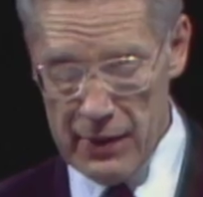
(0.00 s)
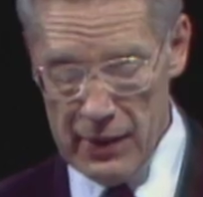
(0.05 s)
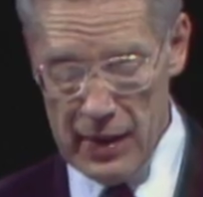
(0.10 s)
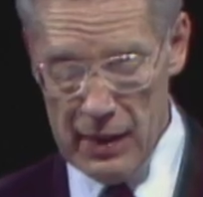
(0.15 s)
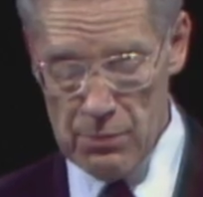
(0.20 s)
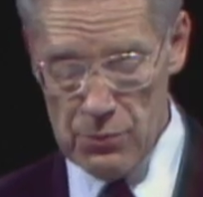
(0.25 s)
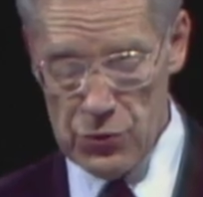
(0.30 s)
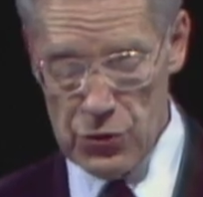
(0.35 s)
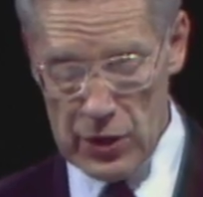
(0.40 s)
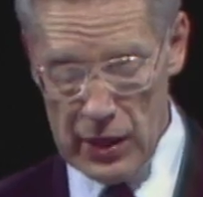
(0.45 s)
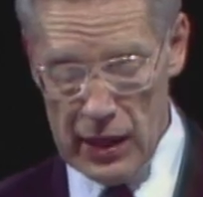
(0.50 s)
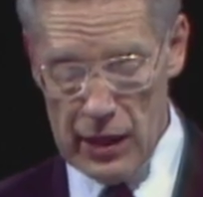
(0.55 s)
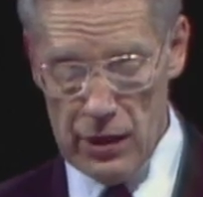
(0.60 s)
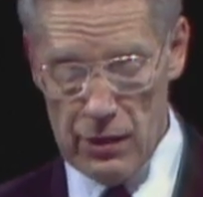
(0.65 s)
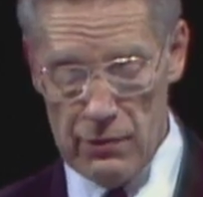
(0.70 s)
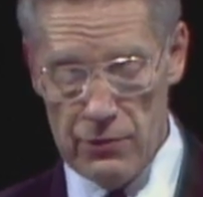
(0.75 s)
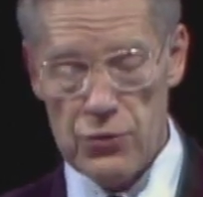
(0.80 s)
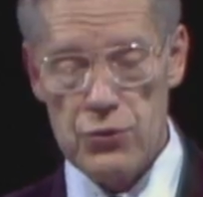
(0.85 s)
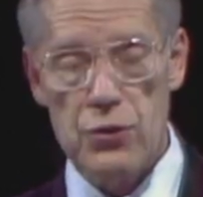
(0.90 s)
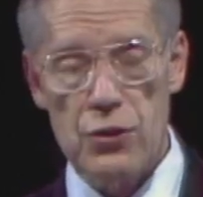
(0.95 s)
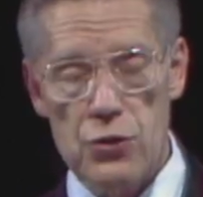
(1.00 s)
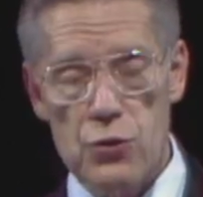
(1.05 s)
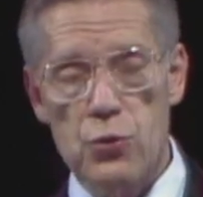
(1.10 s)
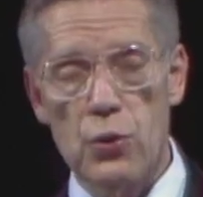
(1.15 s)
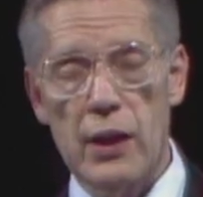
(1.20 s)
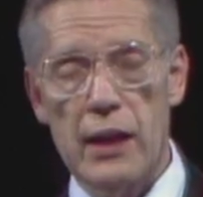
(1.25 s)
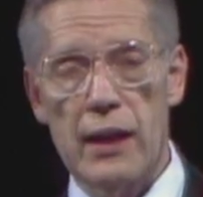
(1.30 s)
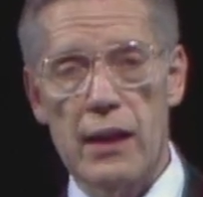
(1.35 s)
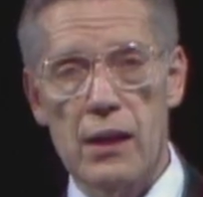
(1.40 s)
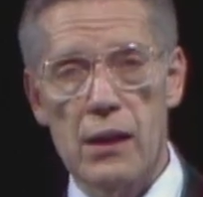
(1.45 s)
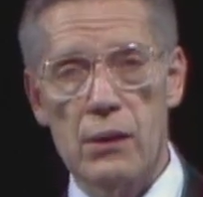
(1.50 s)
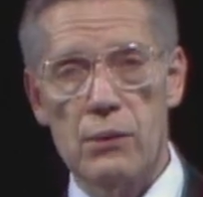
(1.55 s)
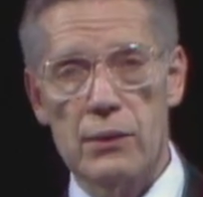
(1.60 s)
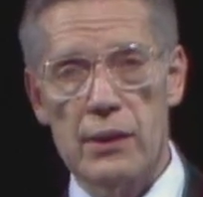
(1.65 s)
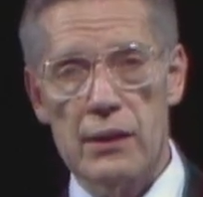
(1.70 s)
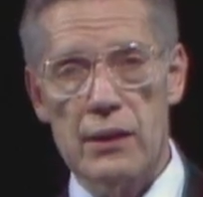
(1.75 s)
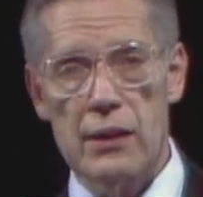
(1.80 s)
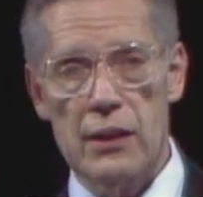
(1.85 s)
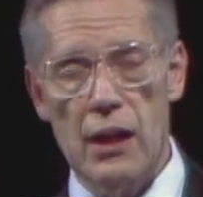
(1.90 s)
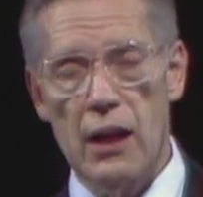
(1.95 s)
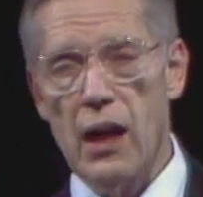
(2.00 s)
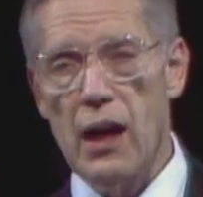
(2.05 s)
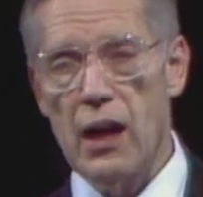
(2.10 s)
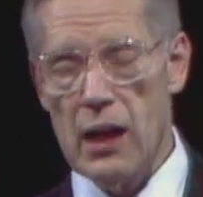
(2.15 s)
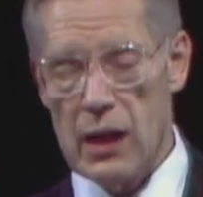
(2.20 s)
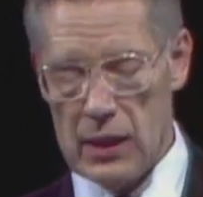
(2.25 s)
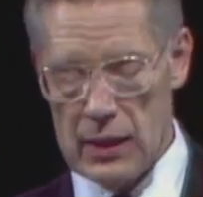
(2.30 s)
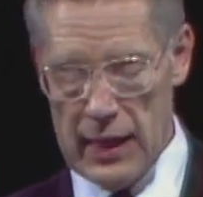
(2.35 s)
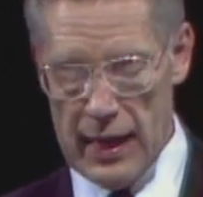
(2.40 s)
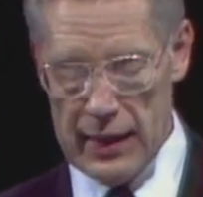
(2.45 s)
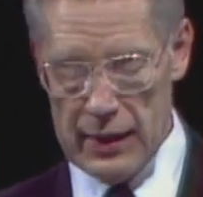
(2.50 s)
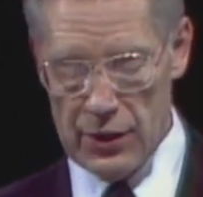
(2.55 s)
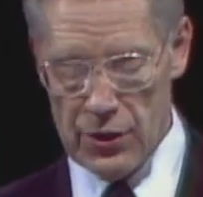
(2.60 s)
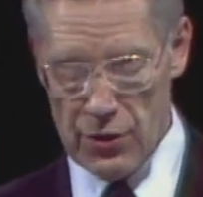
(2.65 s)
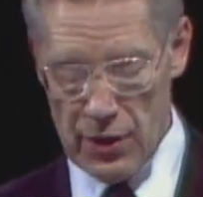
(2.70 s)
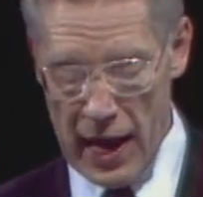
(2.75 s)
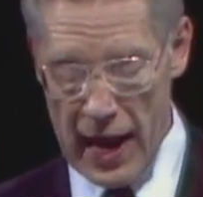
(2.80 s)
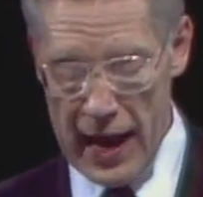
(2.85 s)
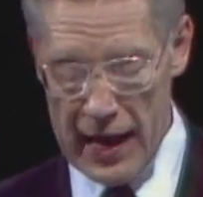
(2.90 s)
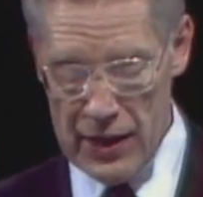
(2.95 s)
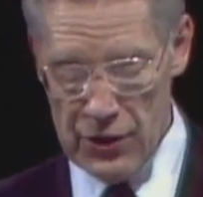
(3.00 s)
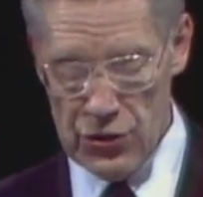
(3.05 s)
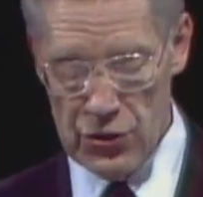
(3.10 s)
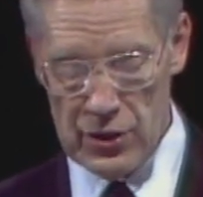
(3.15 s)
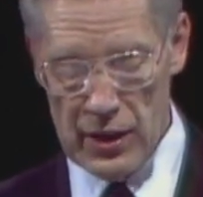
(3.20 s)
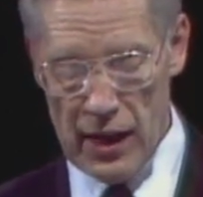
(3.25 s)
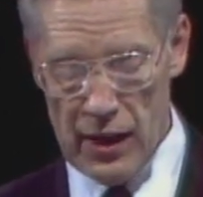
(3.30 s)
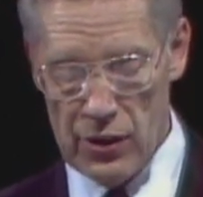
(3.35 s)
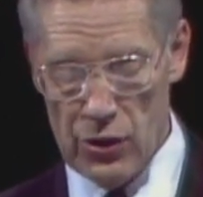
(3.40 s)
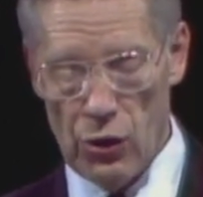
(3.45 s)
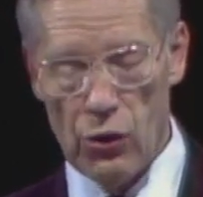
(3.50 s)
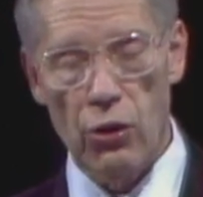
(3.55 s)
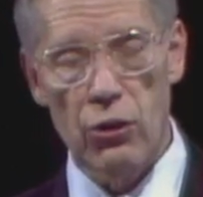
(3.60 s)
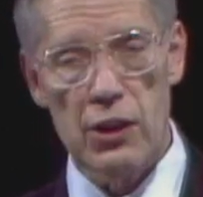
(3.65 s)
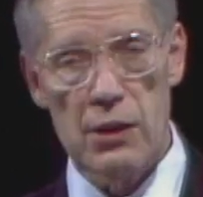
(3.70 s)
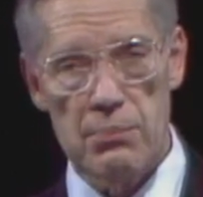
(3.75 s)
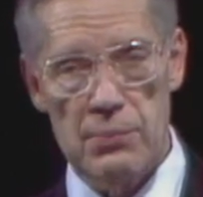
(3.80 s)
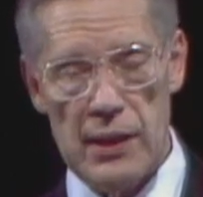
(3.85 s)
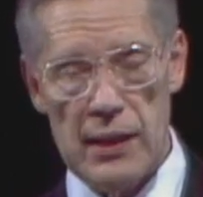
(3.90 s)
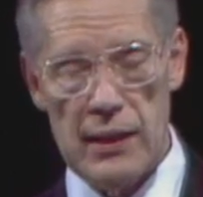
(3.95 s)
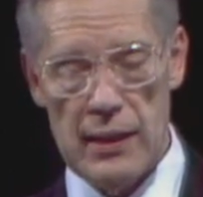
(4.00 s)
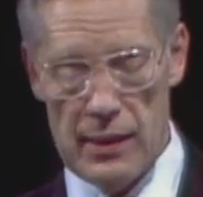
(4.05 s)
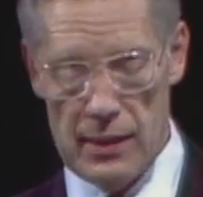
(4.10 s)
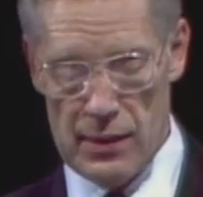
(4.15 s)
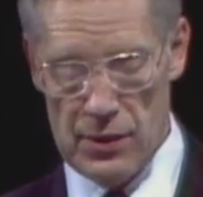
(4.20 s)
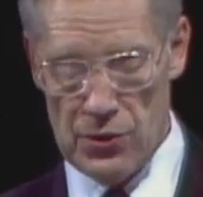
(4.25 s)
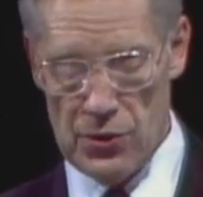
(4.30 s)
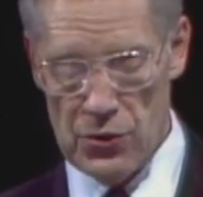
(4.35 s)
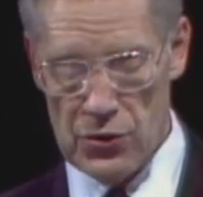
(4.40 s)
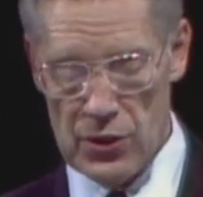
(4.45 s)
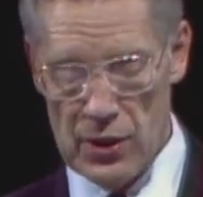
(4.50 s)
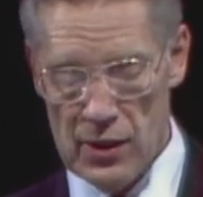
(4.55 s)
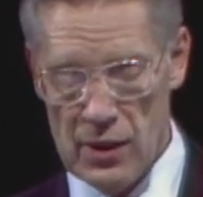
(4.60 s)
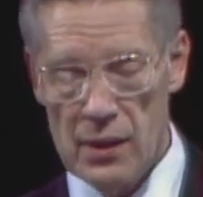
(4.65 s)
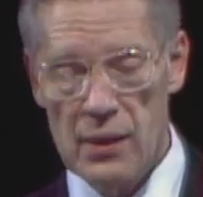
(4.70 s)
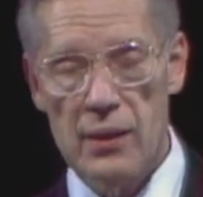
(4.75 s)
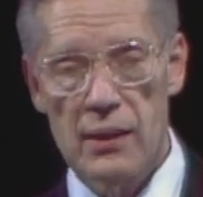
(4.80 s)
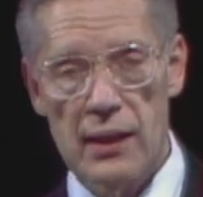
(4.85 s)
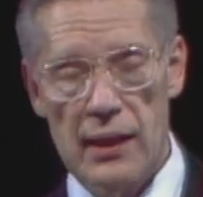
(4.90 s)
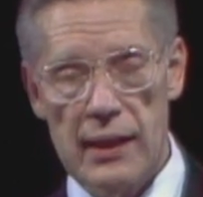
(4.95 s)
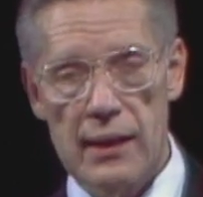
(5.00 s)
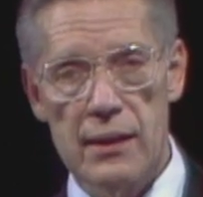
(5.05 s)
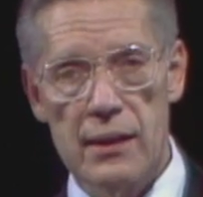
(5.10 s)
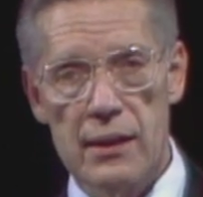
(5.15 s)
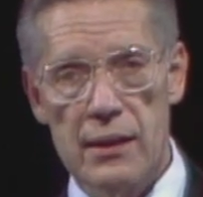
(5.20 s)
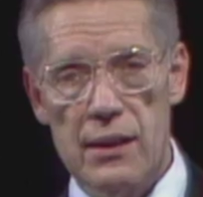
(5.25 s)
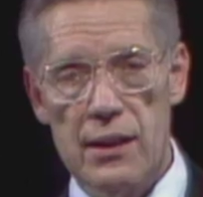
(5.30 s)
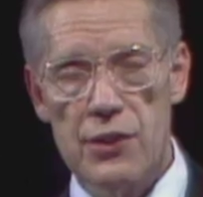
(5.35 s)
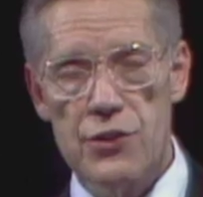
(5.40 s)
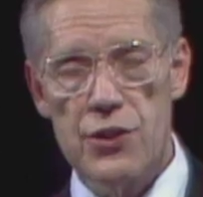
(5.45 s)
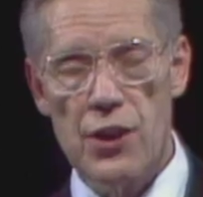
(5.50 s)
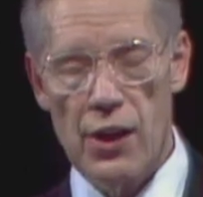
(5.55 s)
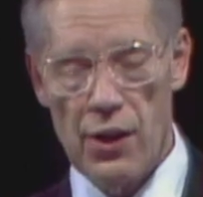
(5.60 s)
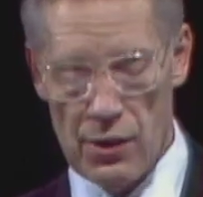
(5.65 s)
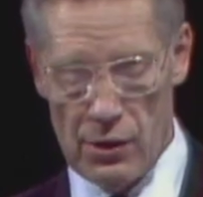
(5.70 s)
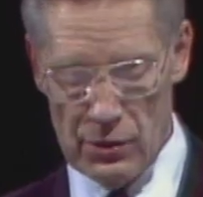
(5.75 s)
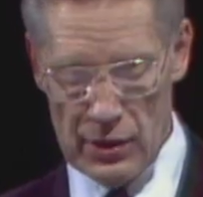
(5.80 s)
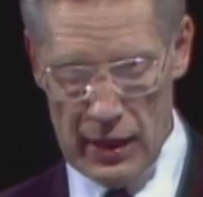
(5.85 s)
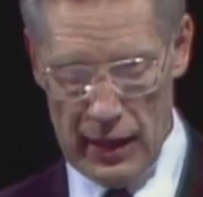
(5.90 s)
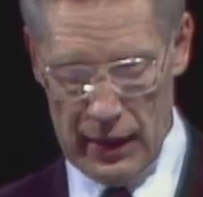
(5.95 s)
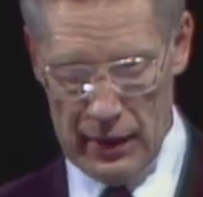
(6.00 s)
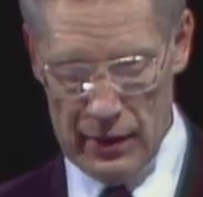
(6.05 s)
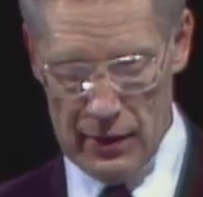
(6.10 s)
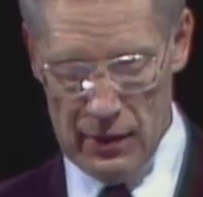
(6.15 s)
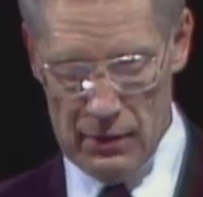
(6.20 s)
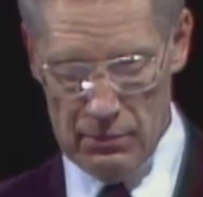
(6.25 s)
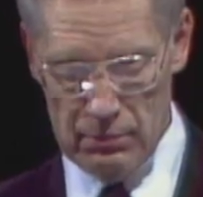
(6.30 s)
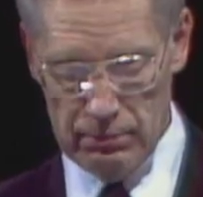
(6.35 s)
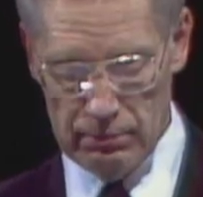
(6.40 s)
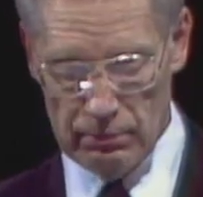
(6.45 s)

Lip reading: themselves to dwell with God and Christ and holy beings in the eternal kingdom.